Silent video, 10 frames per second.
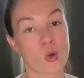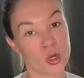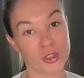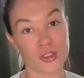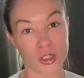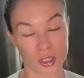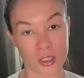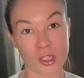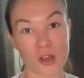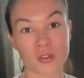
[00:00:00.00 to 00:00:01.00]
or you can
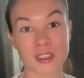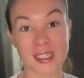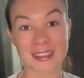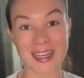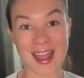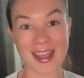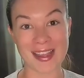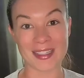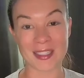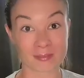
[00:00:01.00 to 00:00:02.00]
cook it low for 6 to
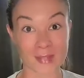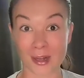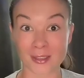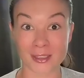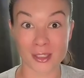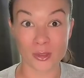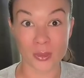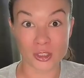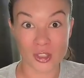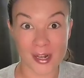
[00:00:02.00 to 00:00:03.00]
8, and I'll see you
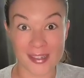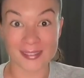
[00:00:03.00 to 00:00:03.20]
when it's ready.